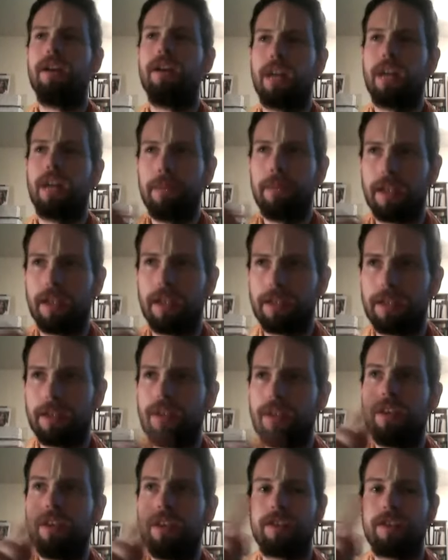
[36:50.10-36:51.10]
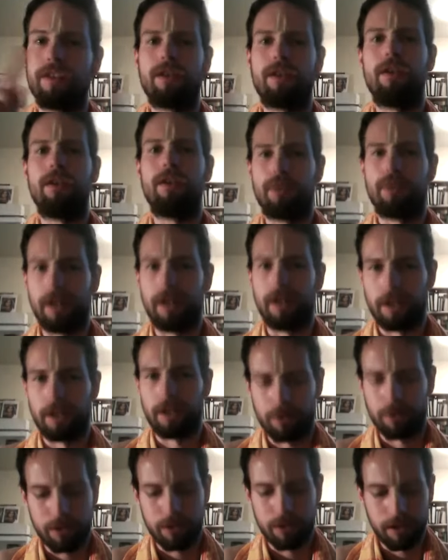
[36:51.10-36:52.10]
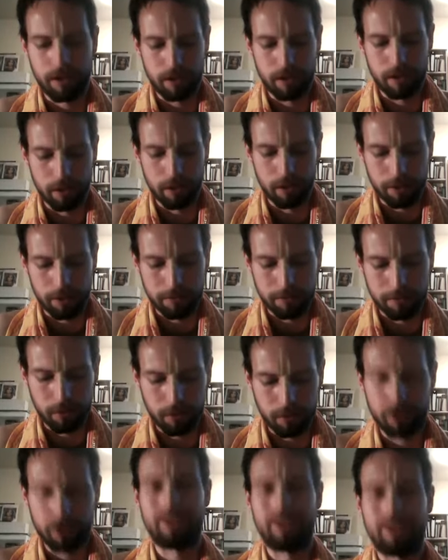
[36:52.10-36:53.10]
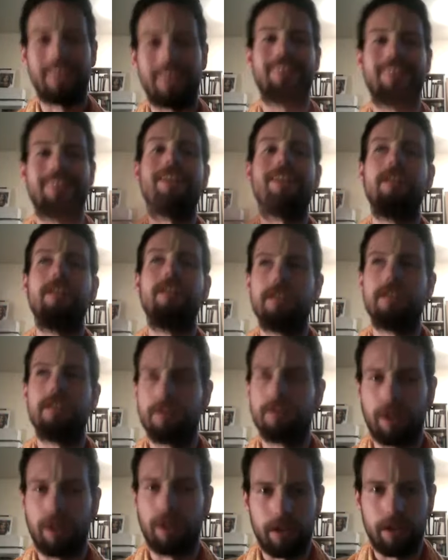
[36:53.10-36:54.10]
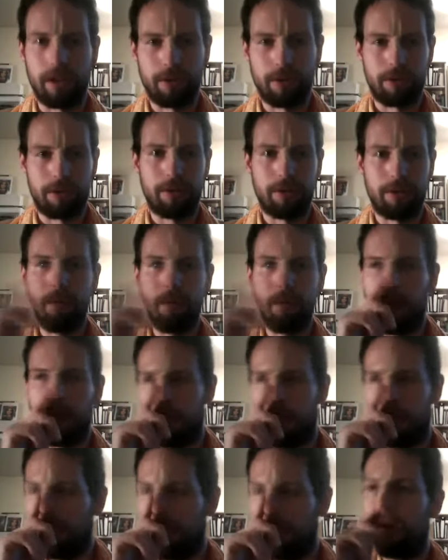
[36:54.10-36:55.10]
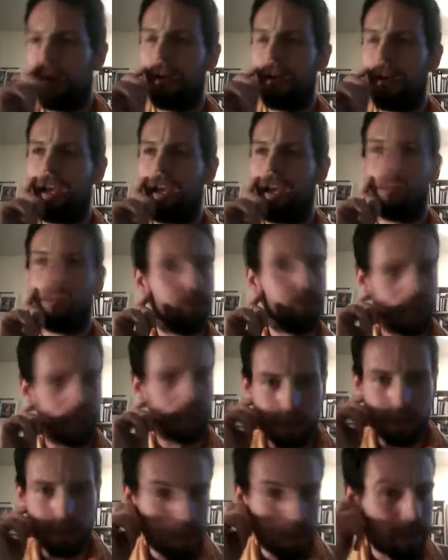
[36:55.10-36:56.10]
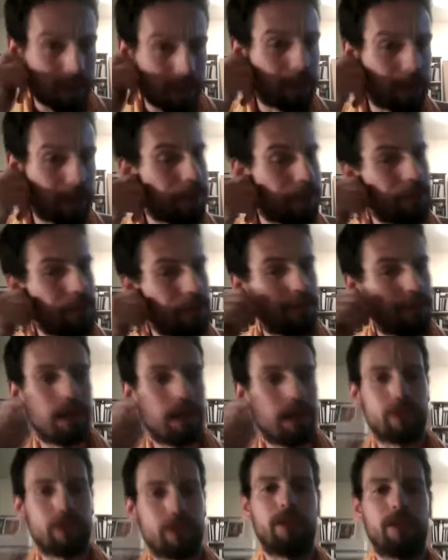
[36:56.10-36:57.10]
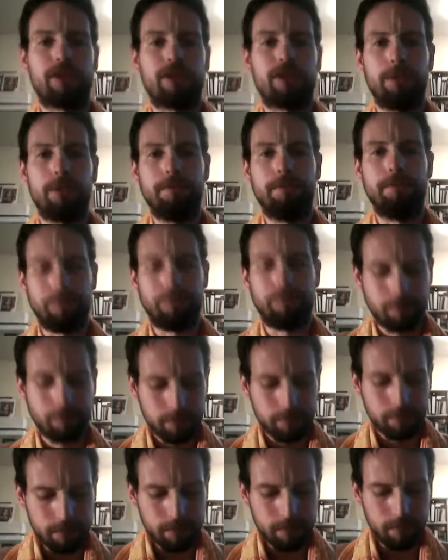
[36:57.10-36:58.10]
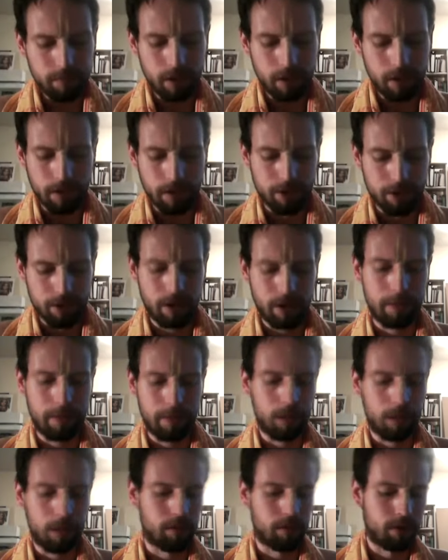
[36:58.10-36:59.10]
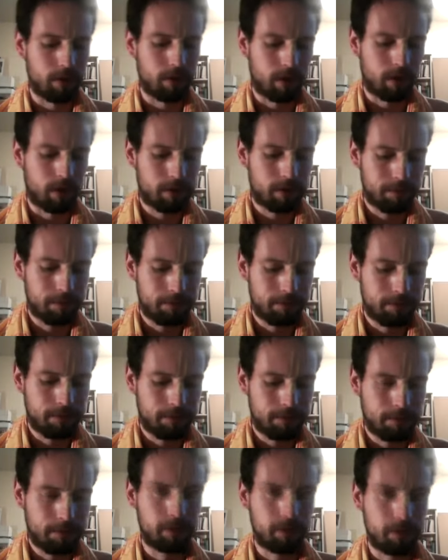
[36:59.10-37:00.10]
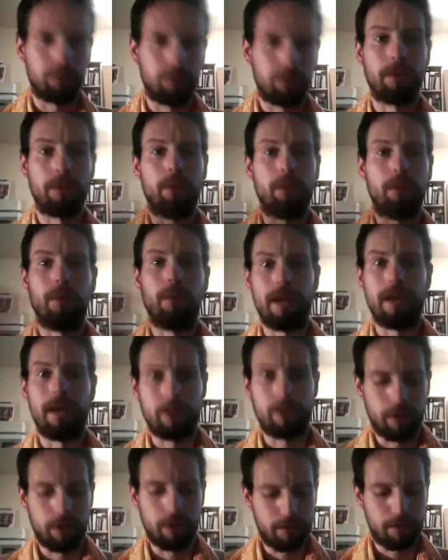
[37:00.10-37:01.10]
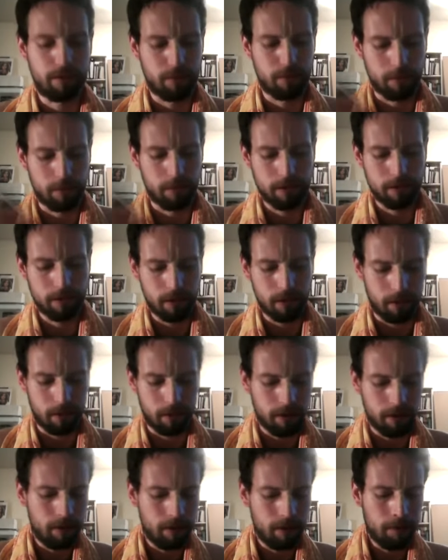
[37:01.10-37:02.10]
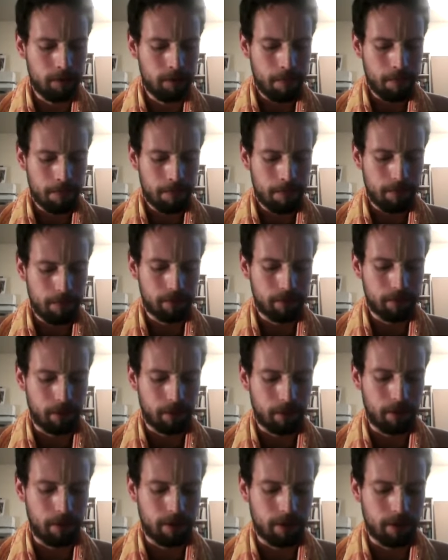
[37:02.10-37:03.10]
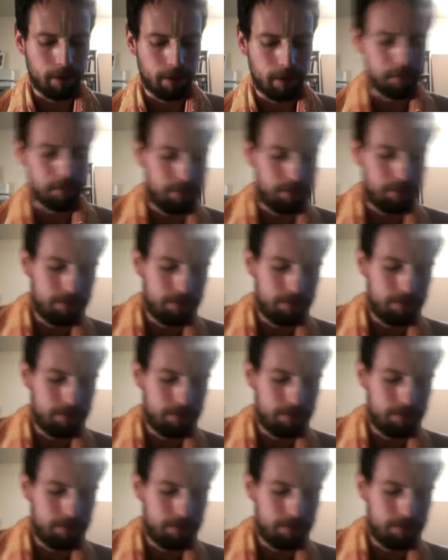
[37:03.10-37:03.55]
Kamadeva, the son of Radha and Krishna in Goloka. Or I should say, the sons of Radha and Krishna. And this is another very interesting fact also, that should not be overlooked. Why the green form, etc. So